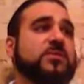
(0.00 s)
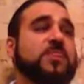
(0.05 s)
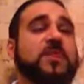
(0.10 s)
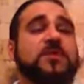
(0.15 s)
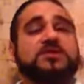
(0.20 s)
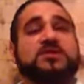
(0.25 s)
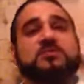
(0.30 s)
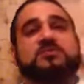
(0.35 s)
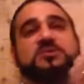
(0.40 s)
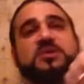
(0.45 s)

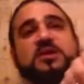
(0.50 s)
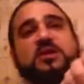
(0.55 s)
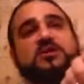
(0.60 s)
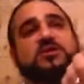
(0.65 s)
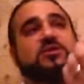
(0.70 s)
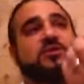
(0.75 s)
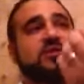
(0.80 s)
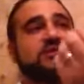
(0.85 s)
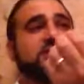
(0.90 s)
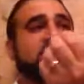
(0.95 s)
Hashem's telling
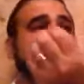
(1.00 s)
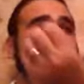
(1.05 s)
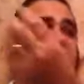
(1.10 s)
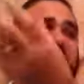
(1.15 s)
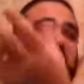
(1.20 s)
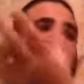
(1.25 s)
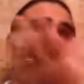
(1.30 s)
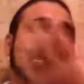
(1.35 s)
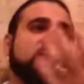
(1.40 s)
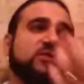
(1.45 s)
you, listen, I
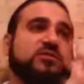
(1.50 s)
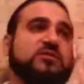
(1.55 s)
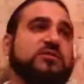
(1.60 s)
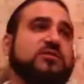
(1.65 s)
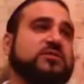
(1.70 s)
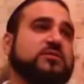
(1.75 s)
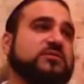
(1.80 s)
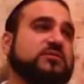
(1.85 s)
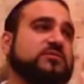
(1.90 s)
gave you both.